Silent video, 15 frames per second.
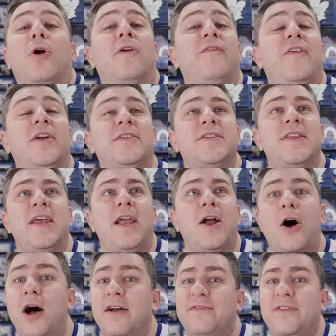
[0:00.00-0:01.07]
perfect, they
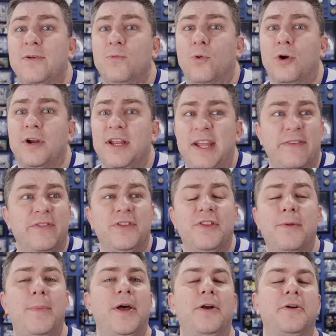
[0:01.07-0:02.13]
often weren't
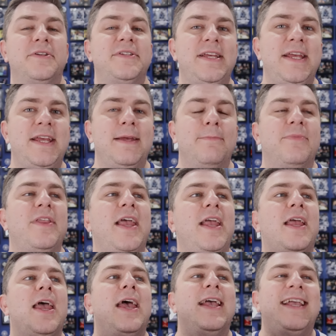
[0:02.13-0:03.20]
even the better team,
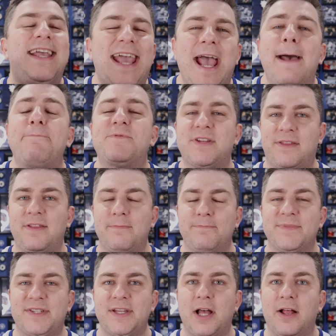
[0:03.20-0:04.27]
they kept
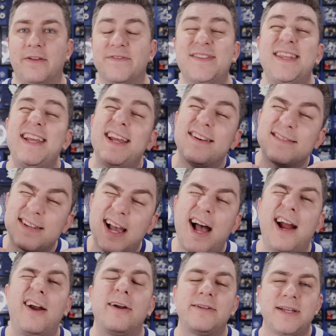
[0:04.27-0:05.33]
themselves the
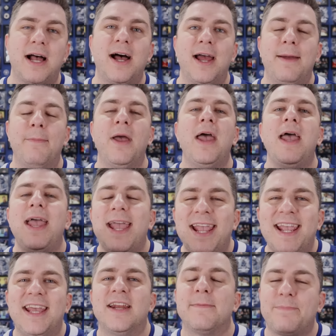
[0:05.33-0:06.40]
entire time
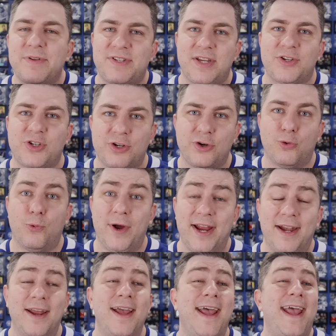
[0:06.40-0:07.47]
in a position to
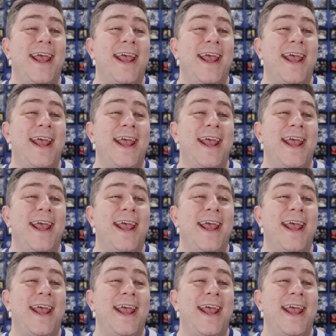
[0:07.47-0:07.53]
win.